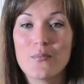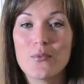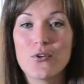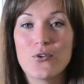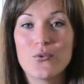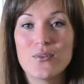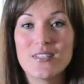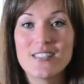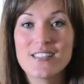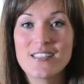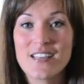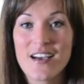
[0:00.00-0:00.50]

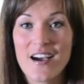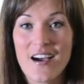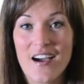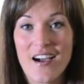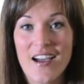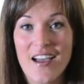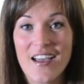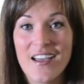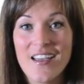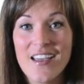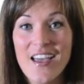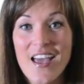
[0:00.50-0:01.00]
who is
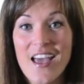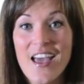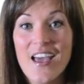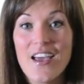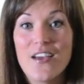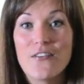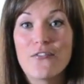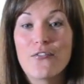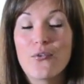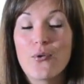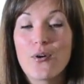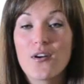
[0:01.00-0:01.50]
Thai,
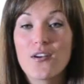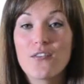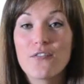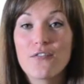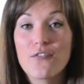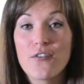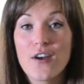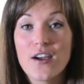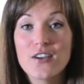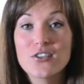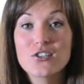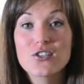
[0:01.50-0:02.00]
for a
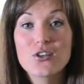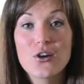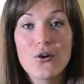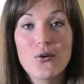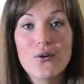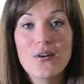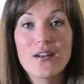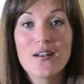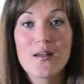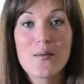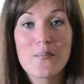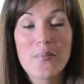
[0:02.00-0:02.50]
fresh
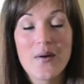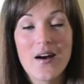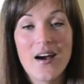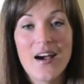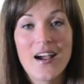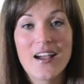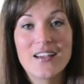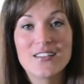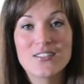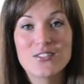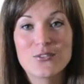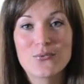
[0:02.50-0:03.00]
coconut
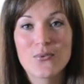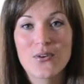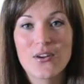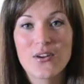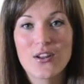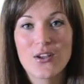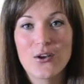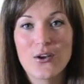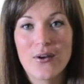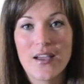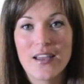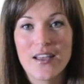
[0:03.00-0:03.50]
pie. So we're
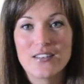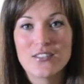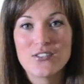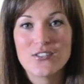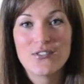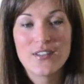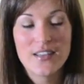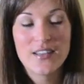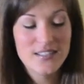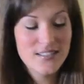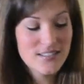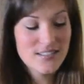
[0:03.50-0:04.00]
gonna go ahead and
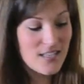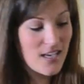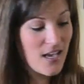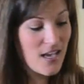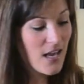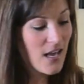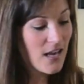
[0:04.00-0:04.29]
do this.